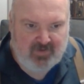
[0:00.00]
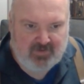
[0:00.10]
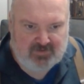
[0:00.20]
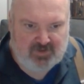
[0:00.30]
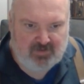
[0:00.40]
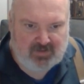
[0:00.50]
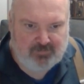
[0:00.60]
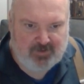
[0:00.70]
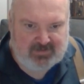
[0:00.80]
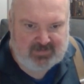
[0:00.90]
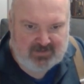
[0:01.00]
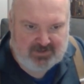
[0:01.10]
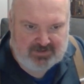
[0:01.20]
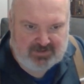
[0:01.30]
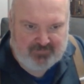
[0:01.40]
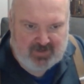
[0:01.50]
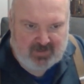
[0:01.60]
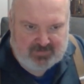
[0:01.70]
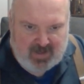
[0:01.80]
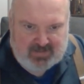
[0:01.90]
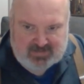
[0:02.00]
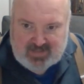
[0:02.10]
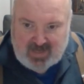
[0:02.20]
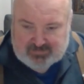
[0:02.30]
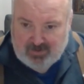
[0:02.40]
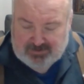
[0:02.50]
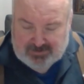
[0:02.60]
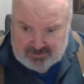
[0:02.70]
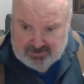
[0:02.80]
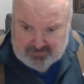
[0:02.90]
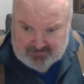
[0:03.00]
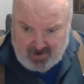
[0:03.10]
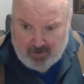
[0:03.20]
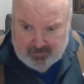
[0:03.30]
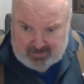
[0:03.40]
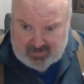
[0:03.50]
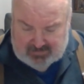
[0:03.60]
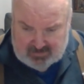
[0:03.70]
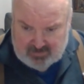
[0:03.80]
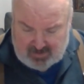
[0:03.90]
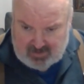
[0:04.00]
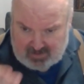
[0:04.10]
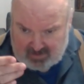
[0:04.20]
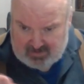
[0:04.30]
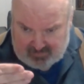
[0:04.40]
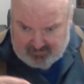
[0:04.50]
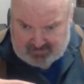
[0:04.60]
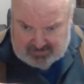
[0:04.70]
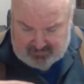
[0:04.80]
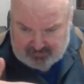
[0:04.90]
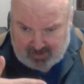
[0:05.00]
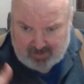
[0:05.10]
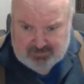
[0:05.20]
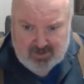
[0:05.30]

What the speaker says: So, in other words, if you're going to take this last democracy, you should follow what he does. The divisions of tribe.